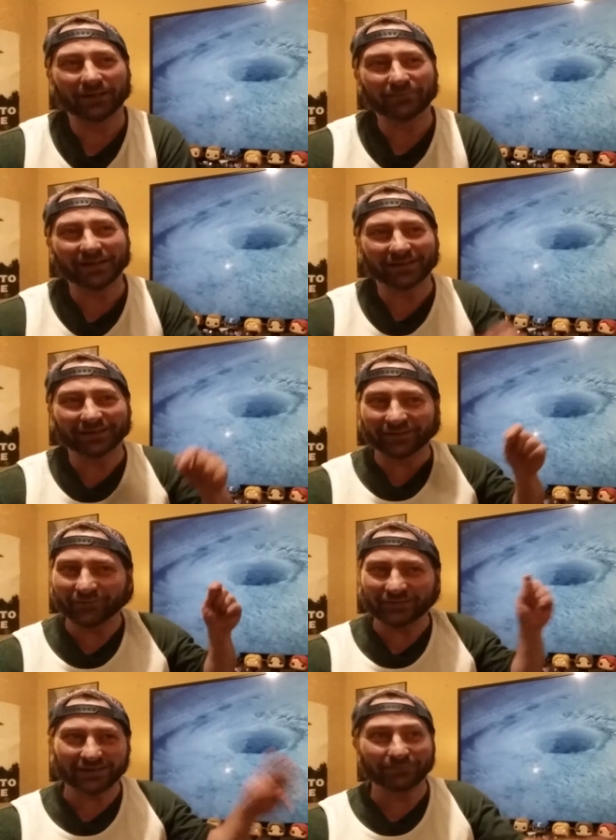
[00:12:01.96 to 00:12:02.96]
but I'm not going to
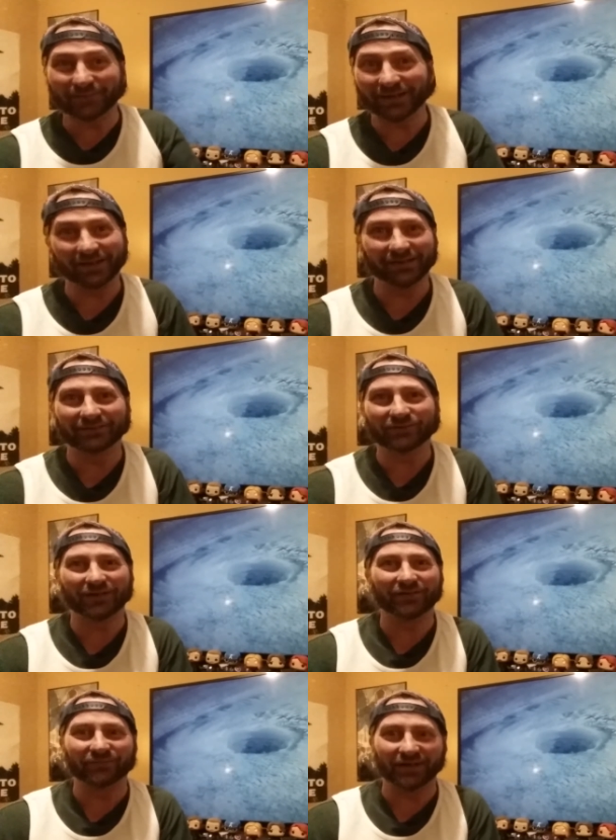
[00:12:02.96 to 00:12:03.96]
go skip ahead and
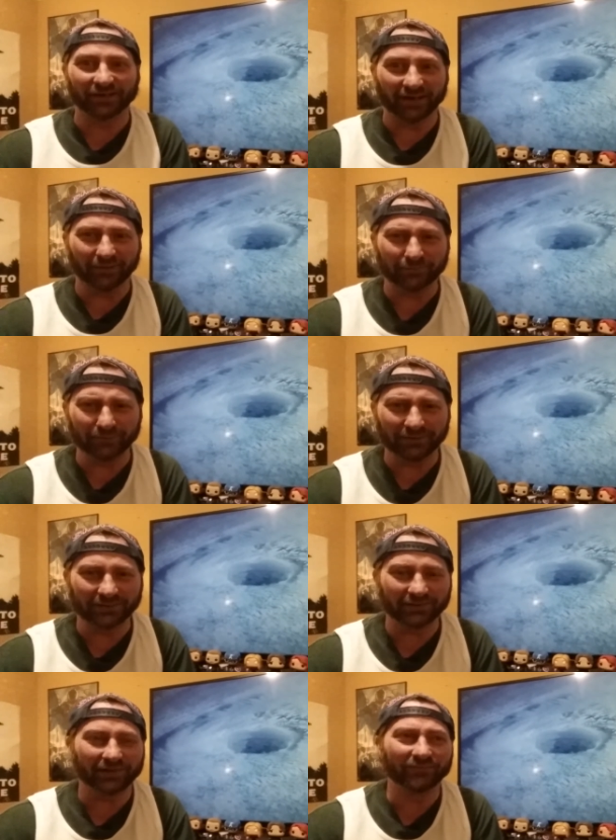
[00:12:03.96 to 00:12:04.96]
try to find out.
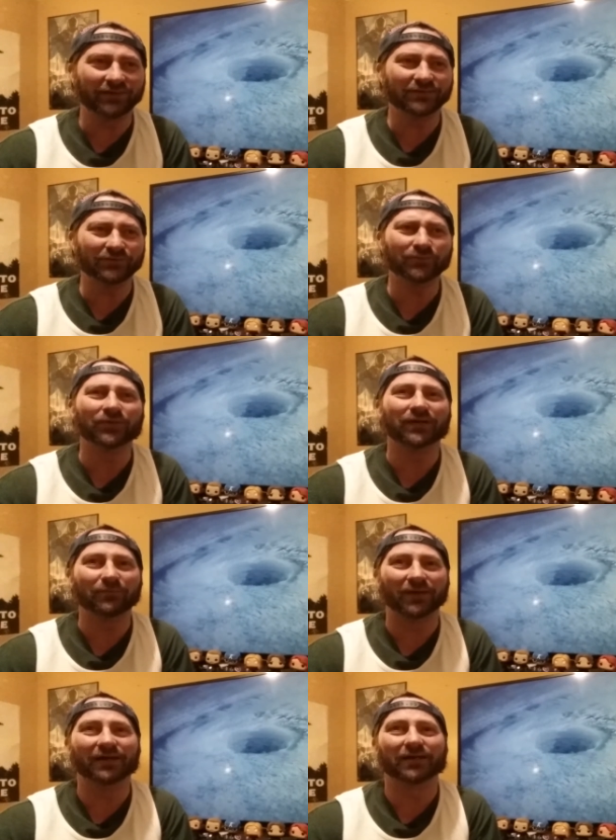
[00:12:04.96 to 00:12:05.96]
But uh, if they do bring
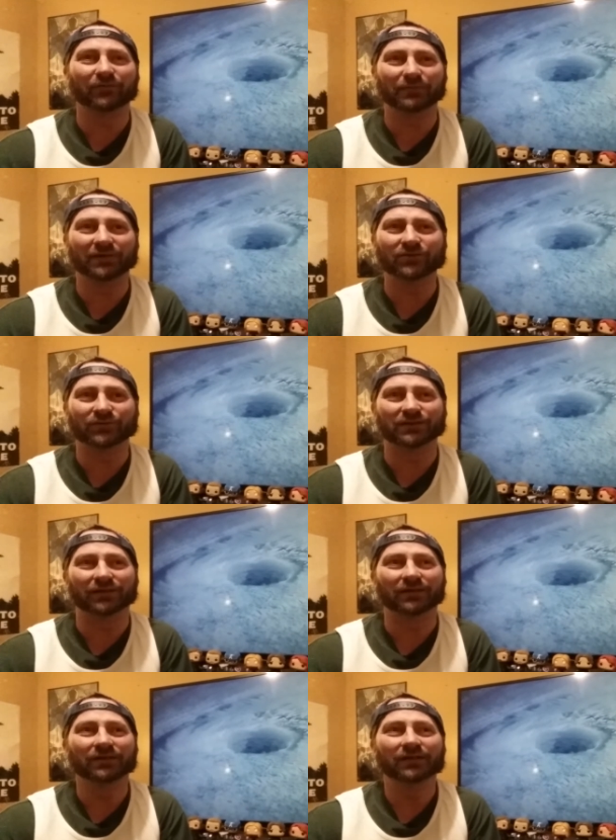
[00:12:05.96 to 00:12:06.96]
it back, it would be
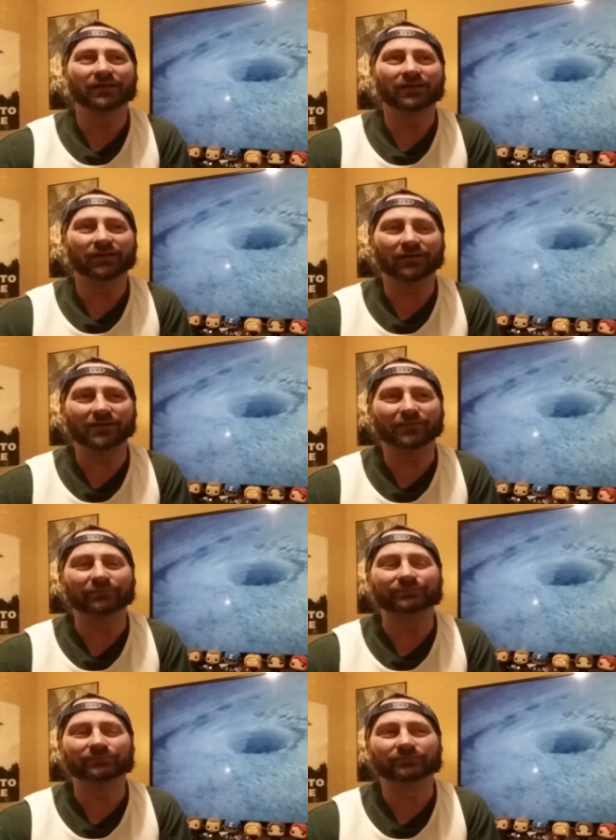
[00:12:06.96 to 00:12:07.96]
interesting.
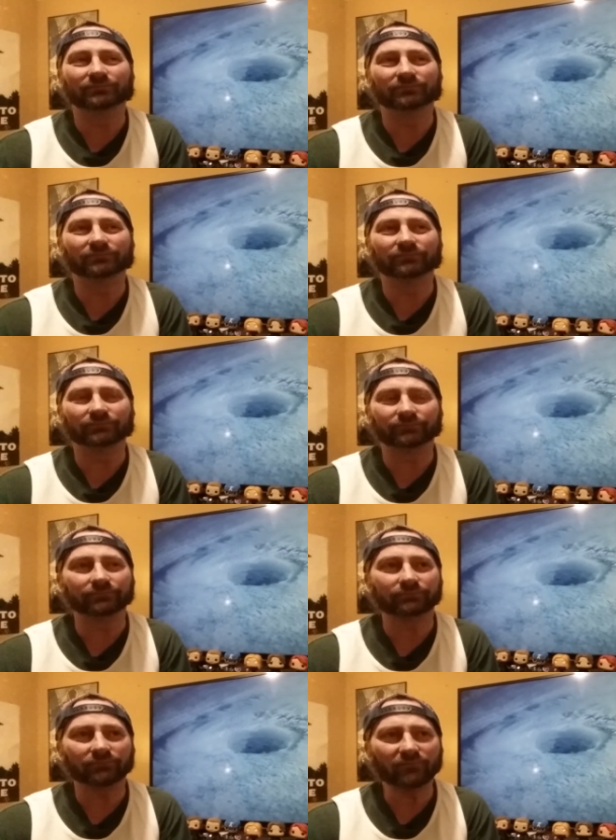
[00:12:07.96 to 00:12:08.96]
Um,
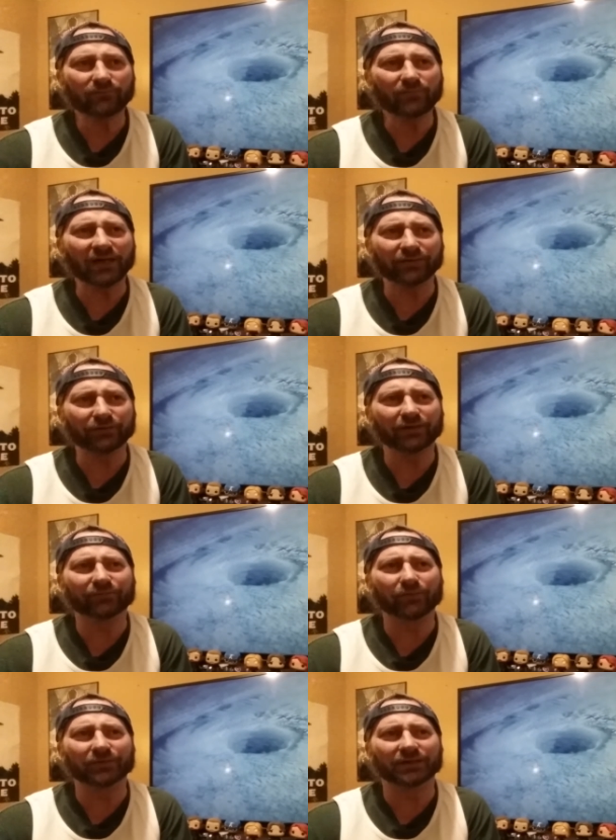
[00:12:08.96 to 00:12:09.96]
looking
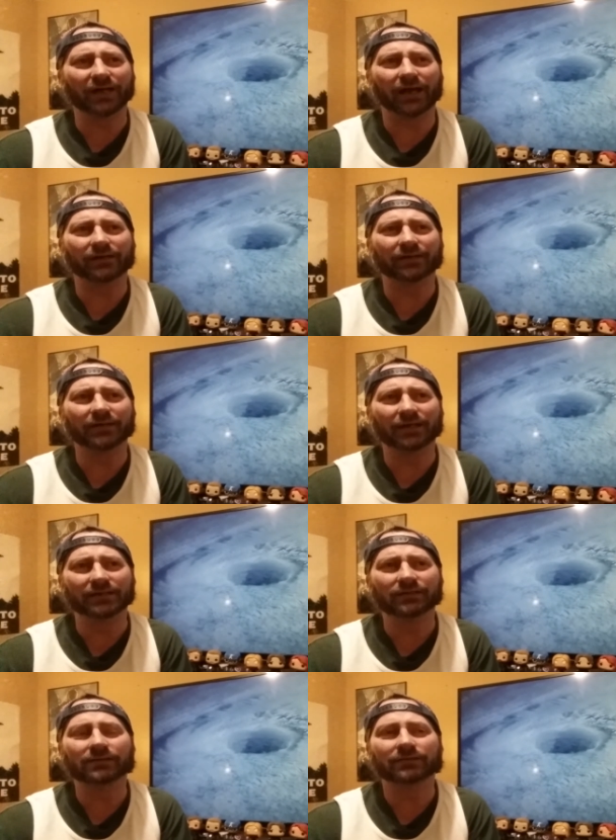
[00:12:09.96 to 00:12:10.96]
forward to that. And
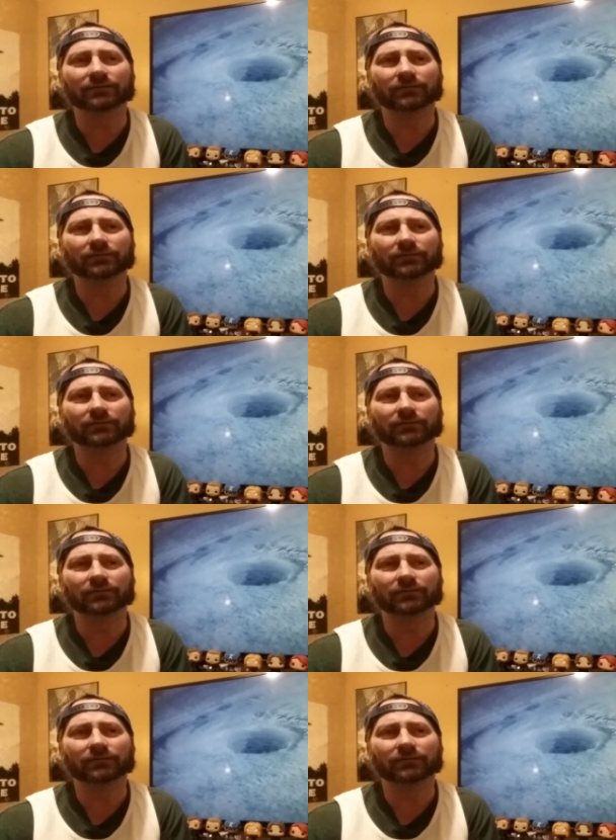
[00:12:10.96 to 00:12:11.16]
then